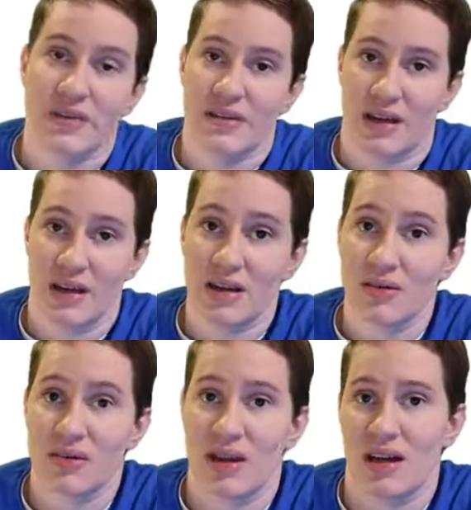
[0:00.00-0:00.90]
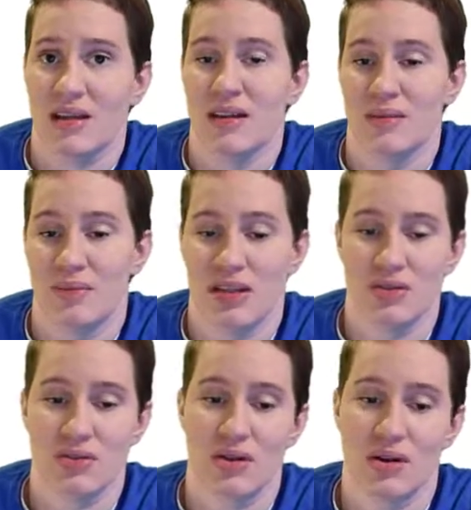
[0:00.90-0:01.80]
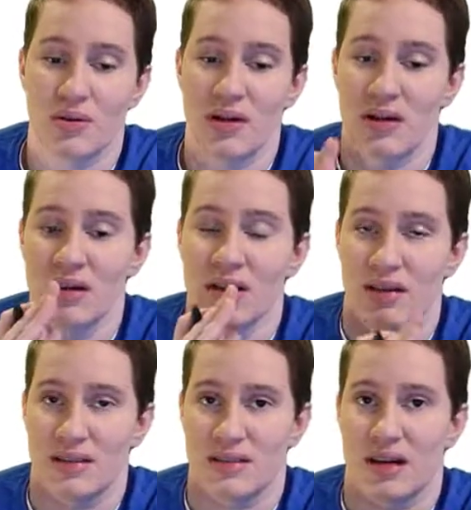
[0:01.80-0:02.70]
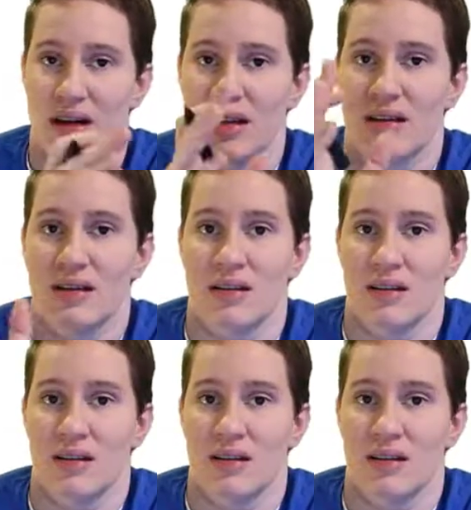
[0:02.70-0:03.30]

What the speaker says: Side, angle, side means you know a side,